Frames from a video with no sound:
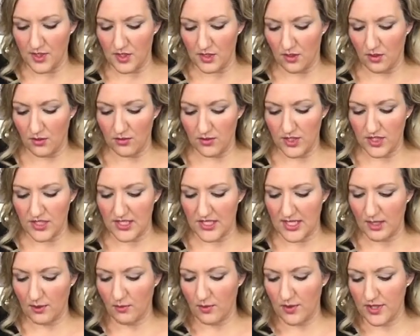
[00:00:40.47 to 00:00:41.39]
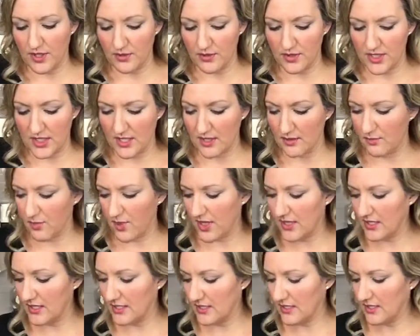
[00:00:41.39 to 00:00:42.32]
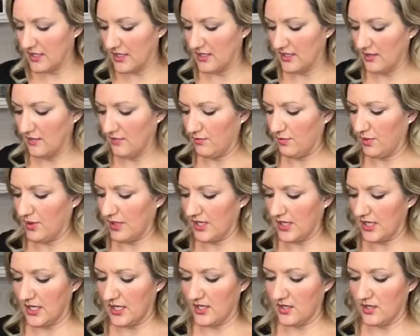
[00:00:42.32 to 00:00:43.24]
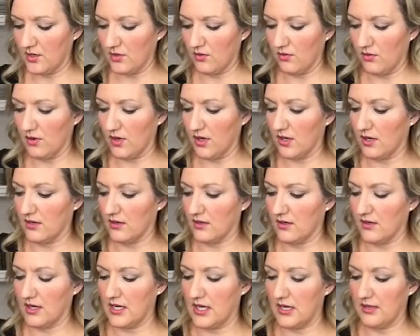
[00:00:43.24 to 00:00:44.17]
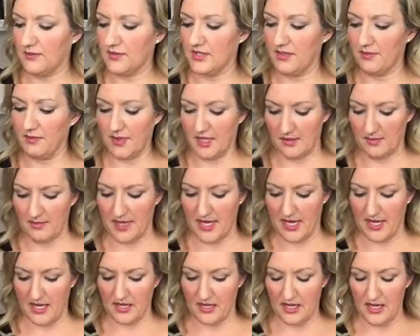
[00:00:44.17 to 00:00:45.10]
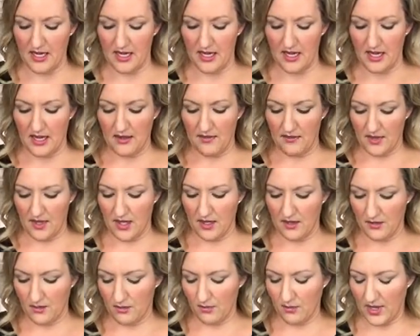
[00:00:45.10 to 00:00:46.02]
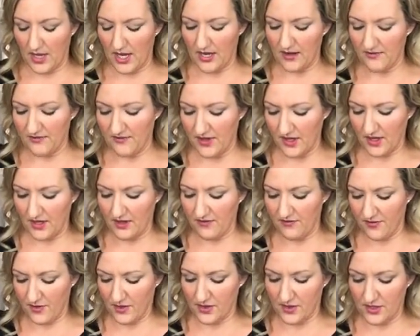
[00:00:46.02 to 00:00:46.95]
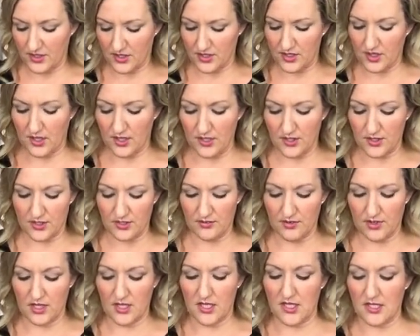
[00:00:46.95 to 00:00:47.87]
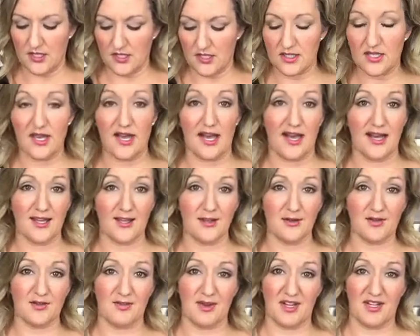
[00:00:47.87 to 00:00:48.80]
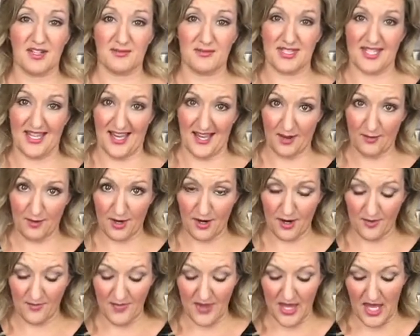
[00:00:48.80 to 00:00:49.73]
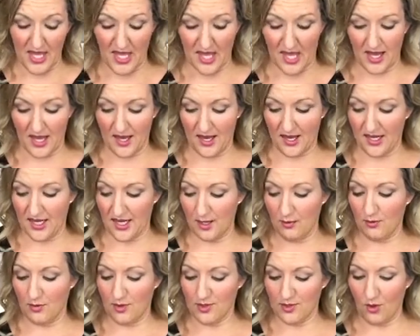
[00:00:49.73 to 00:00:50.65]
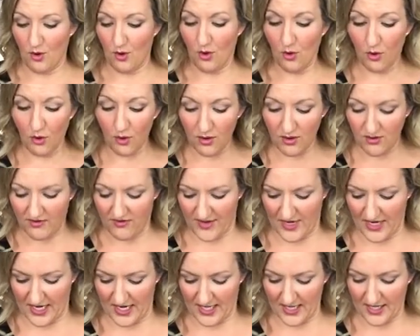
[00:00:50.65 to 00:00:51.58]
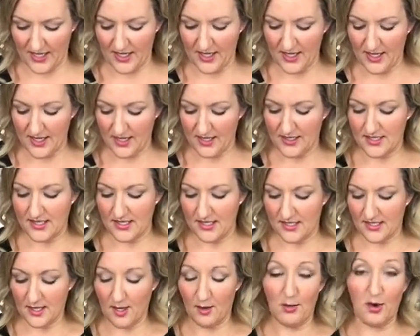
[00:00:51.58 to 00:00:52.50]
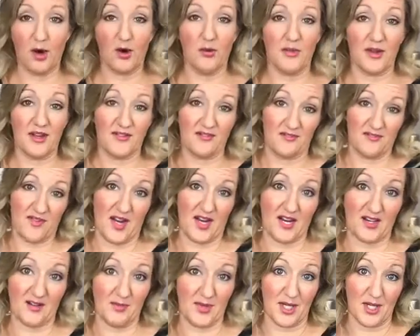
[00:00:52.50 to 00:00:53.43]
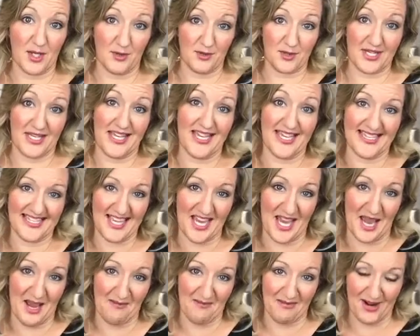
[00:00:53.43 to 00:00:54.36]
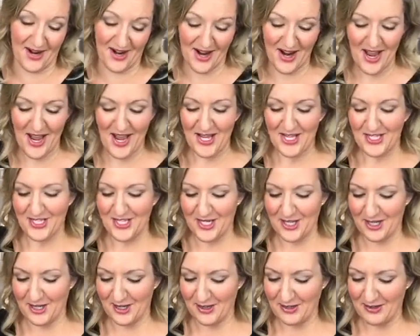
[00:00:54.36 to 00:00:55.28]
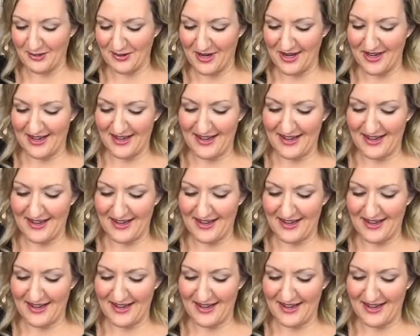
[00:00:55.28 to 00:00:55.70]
So just take one of your chicken breasts, put it in your Ziploc bag, and then when I very first started doing this, I used my husband's hammer, and he was horrified to come home and find me using his hammer to,